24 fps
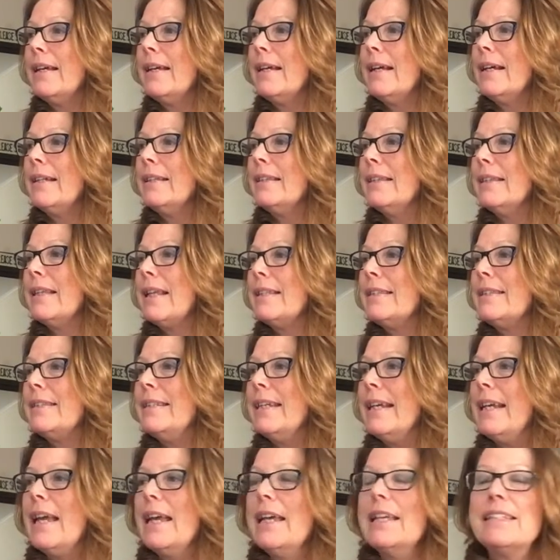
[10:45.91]

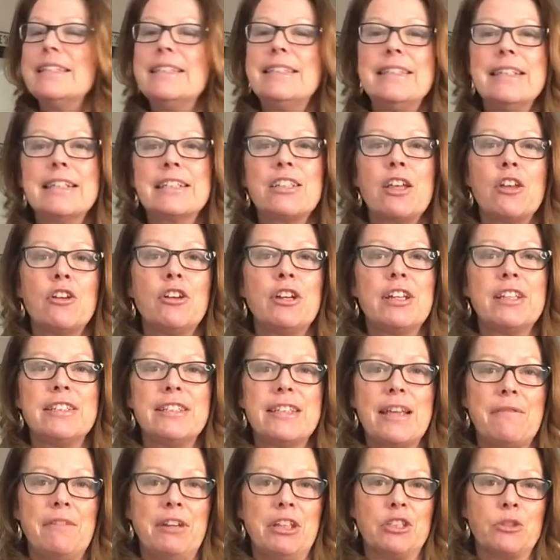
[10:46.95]

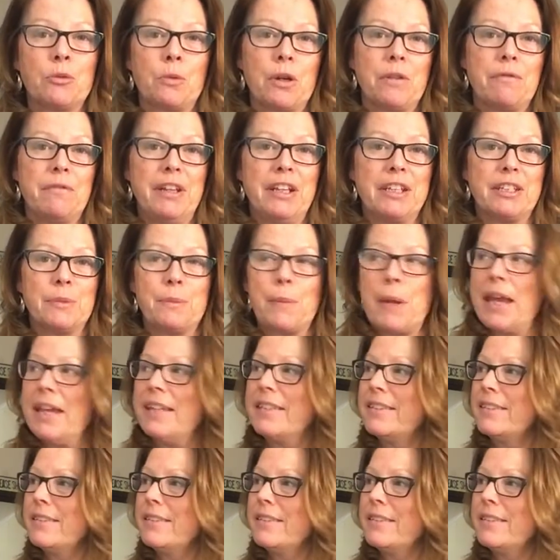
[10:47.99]
670 square feet of space.